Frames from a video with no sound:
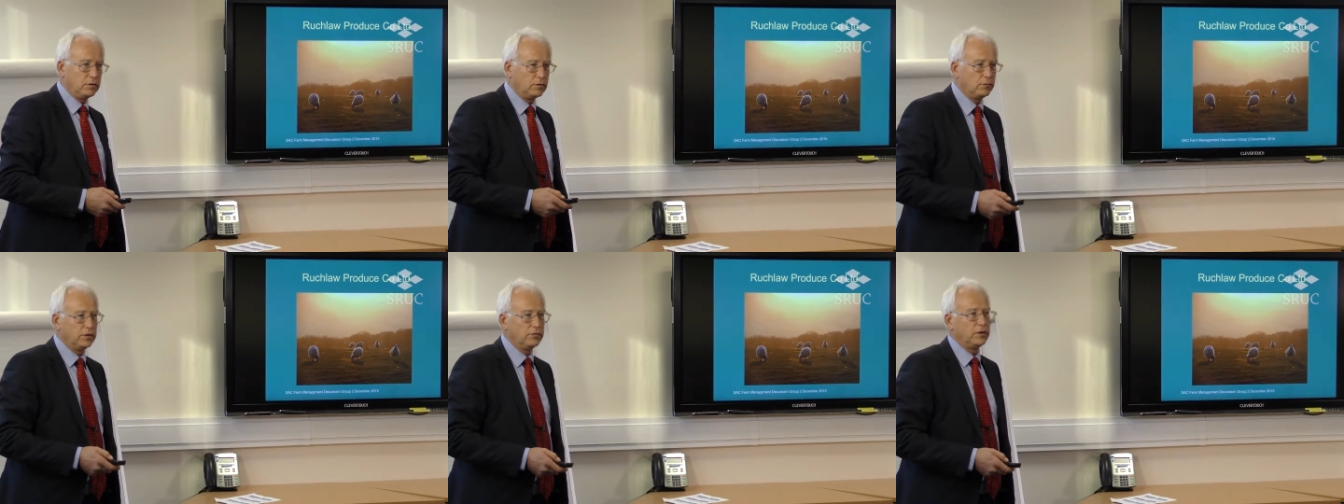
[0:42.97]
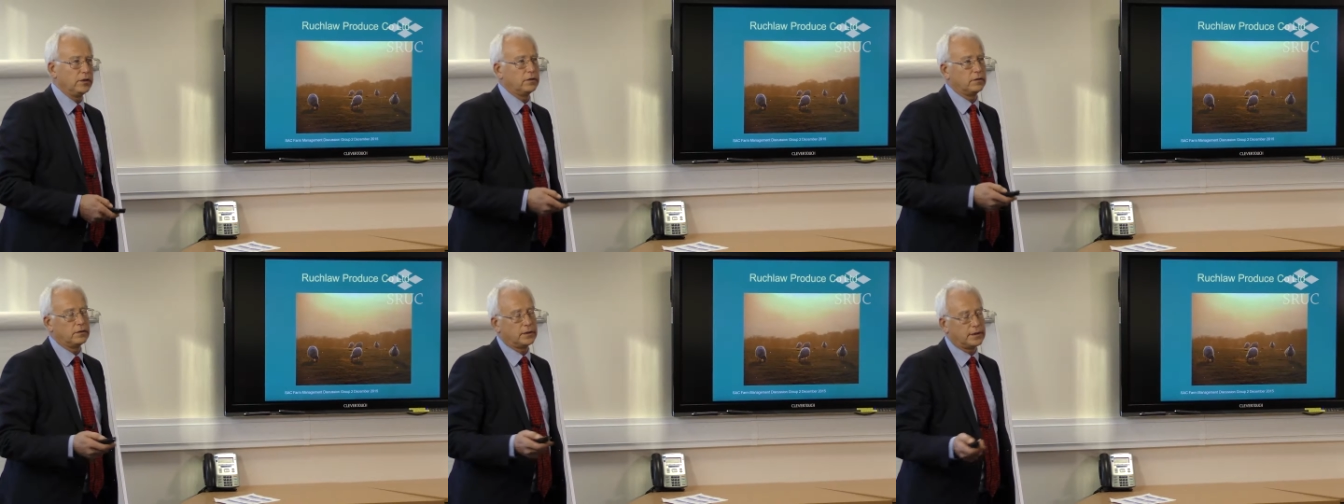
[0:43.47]
We
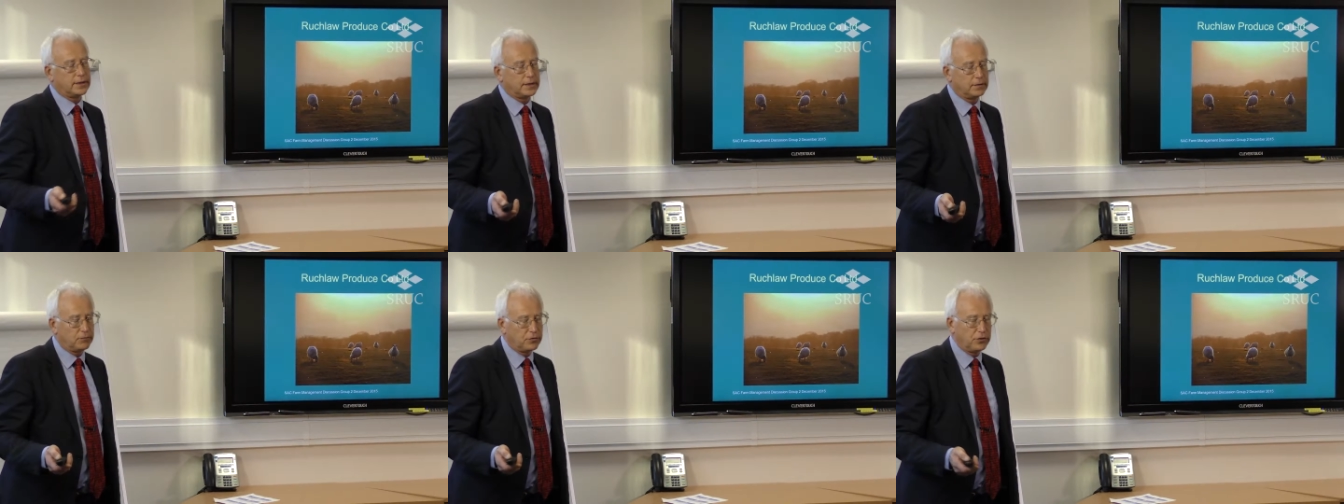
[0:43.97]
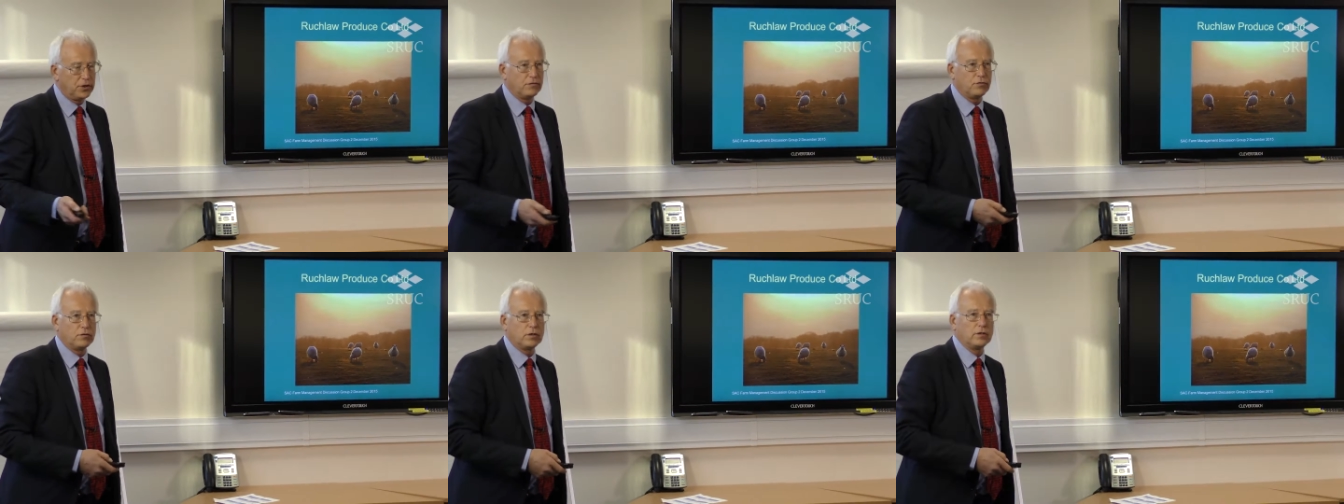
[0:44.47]
rear um, three to
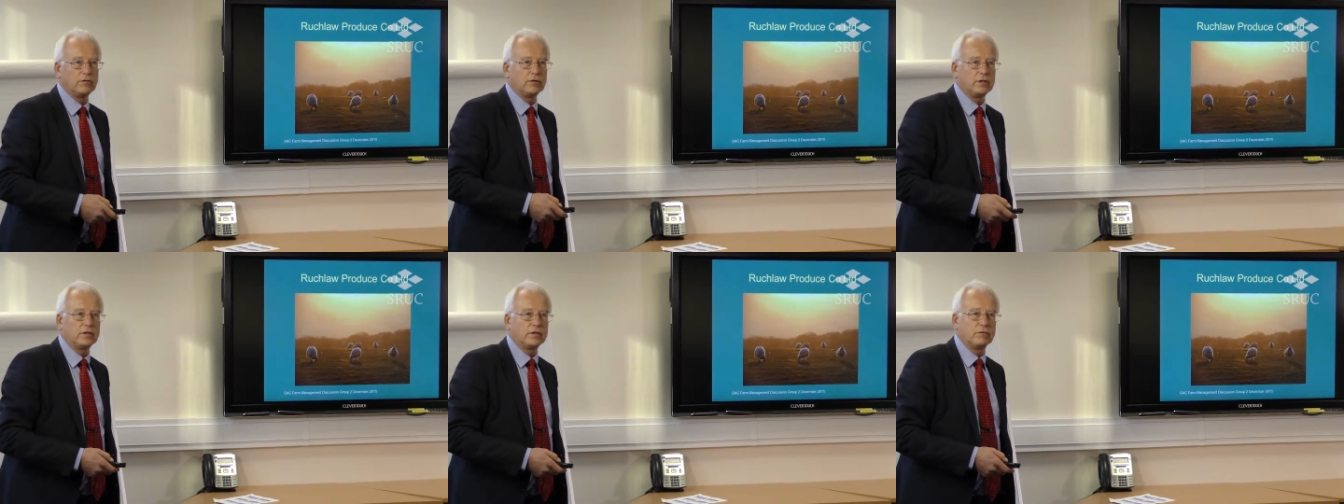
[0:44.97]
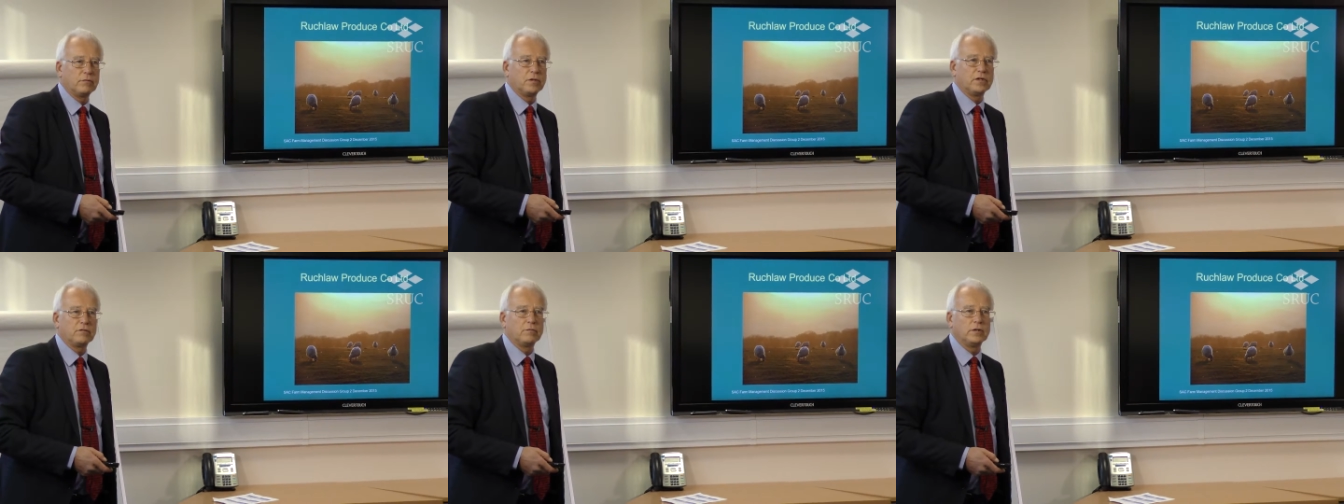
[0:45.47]
four hundred
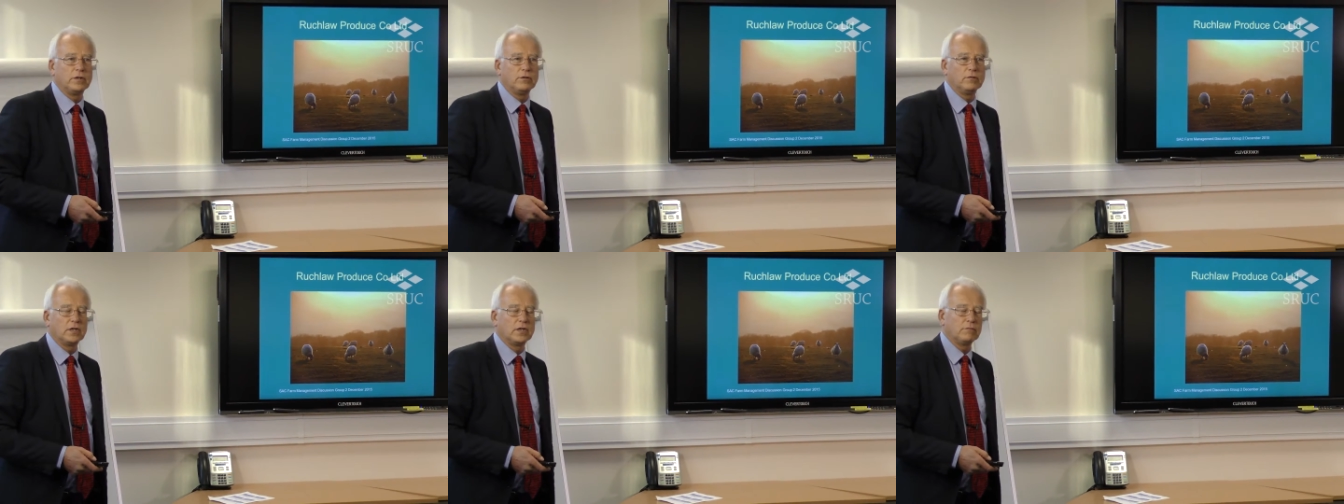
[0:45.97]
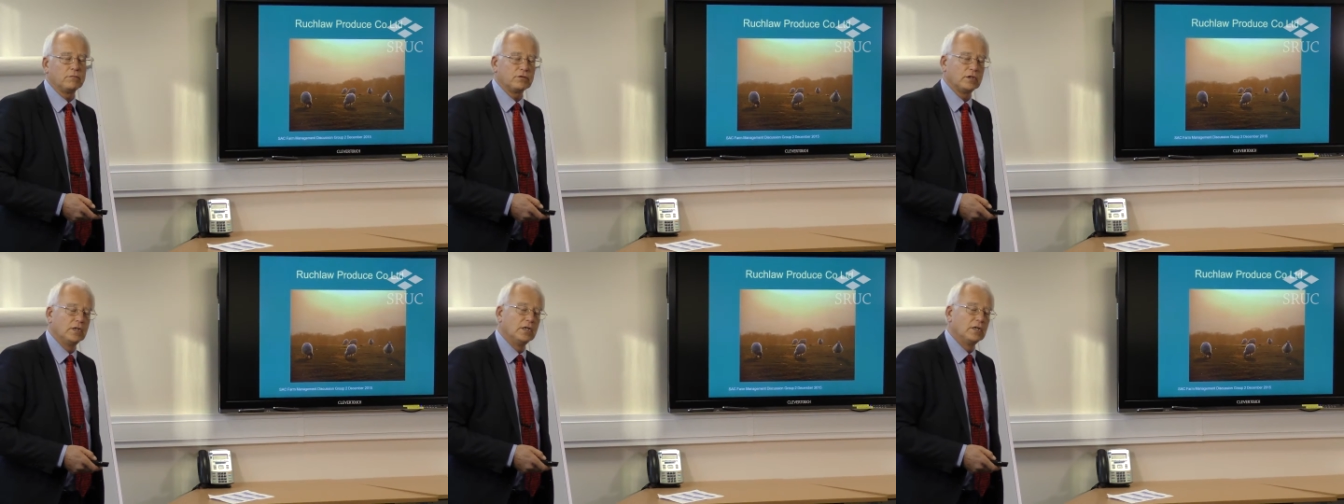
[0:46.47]
replacement ewe lambs,
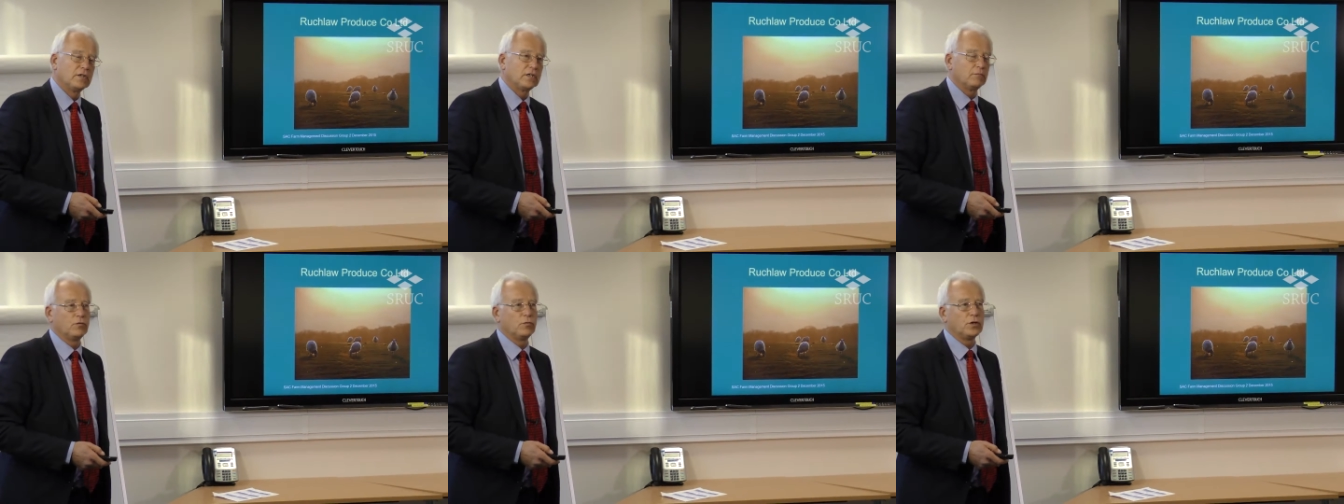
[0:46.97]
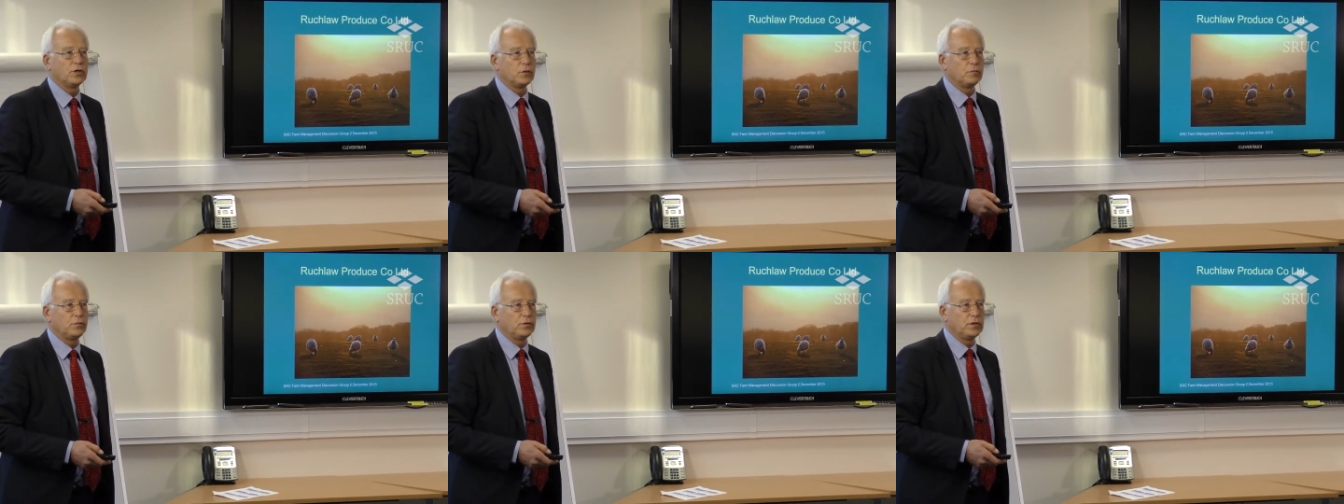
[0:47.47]
some of which we
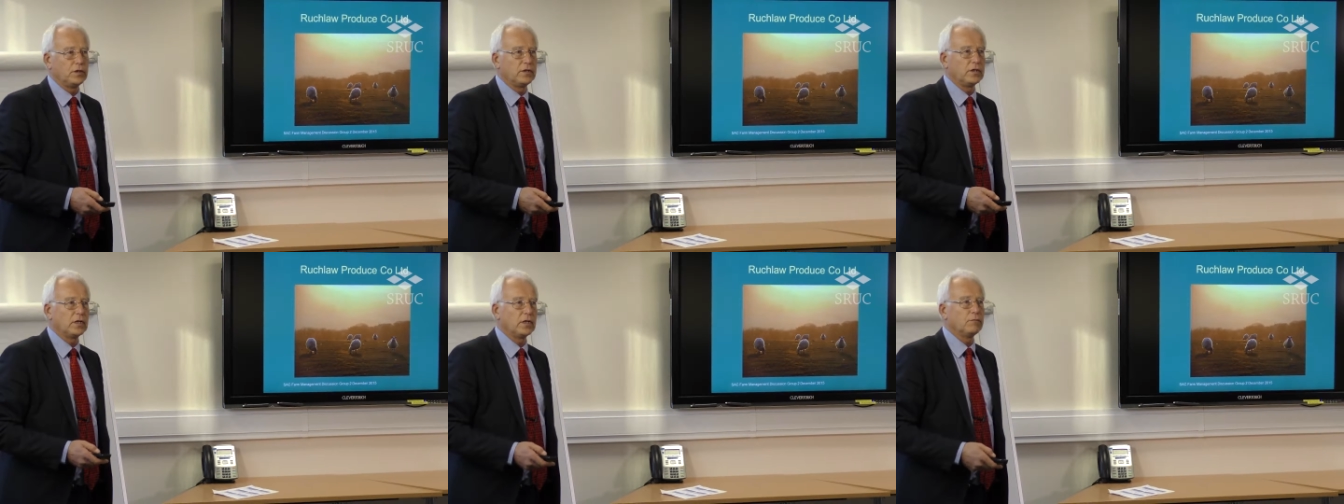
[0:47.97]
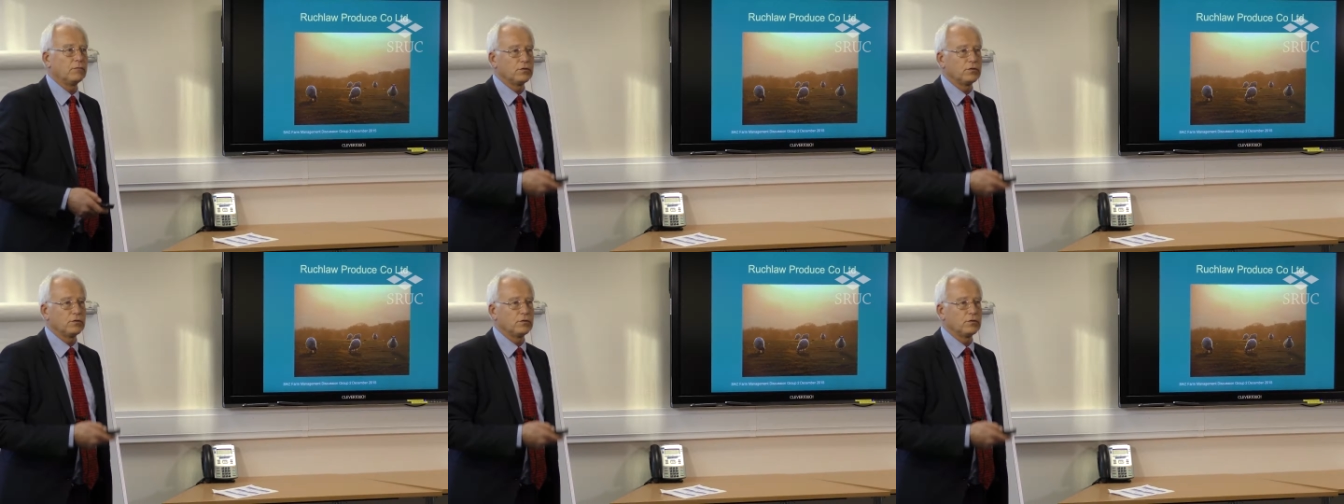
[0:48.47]
put into lambs.